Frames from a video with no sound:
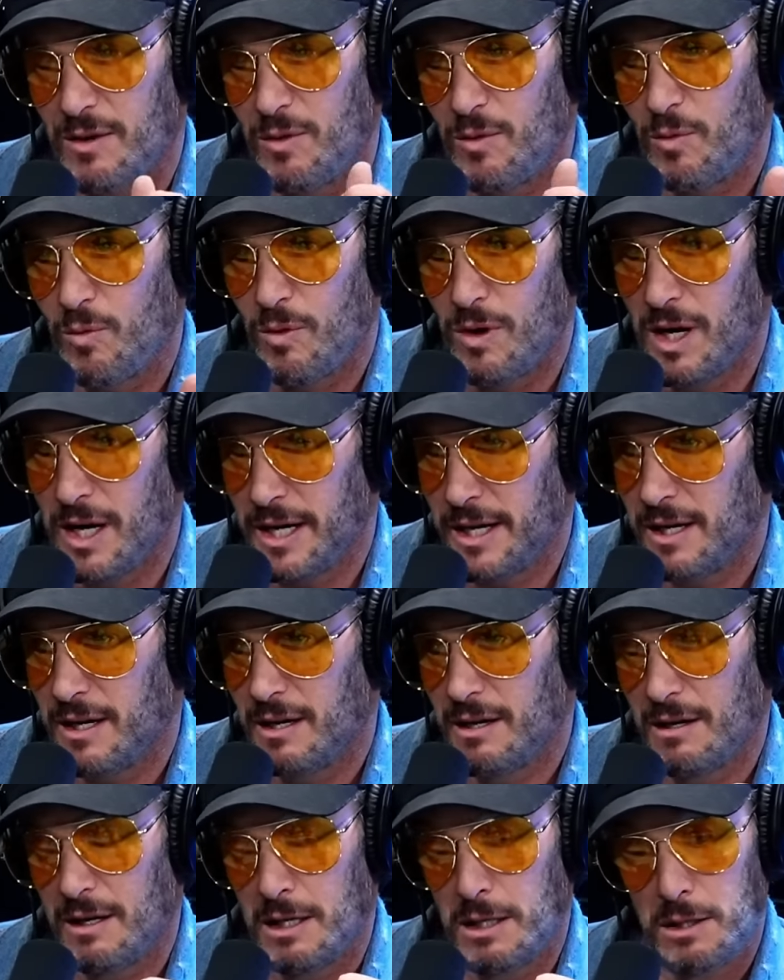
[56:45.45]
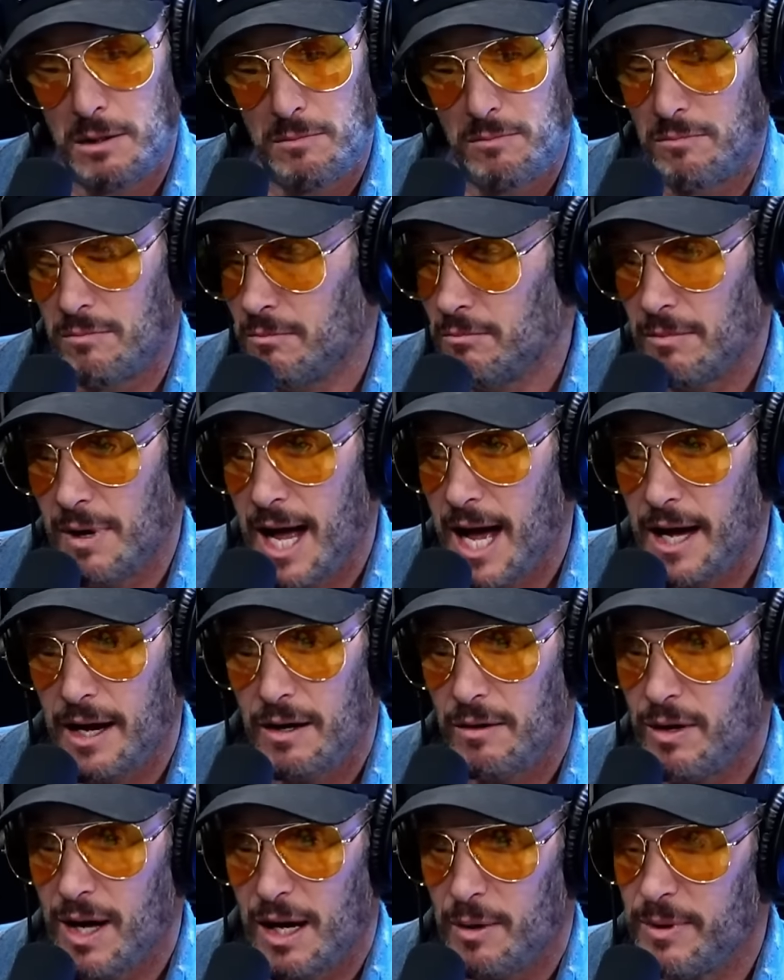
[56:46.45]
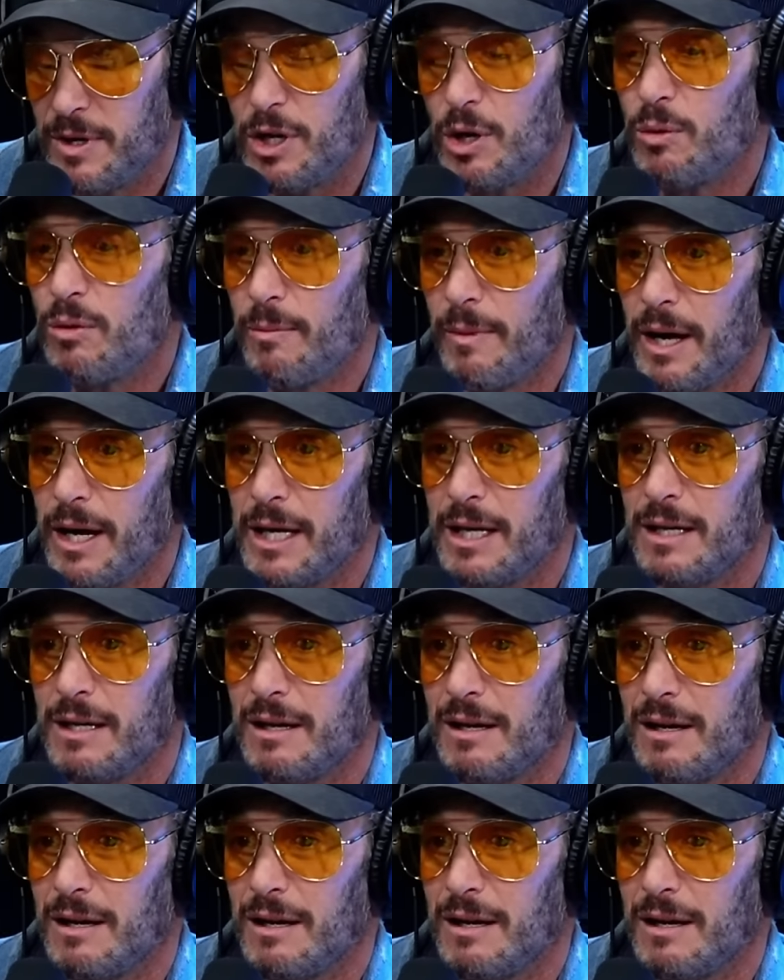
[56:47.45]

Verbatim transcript: One, how to, how to be good with money,